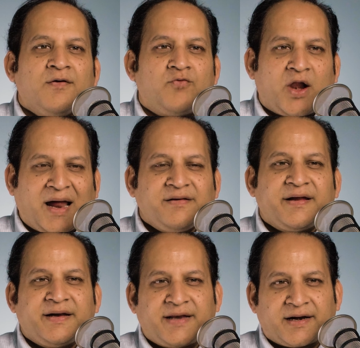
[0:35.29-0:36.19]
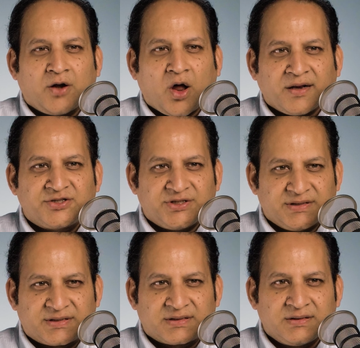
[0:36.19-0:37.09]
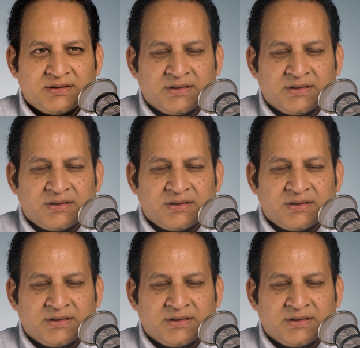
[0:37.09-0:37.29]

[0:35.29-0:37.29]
Volante Technologies.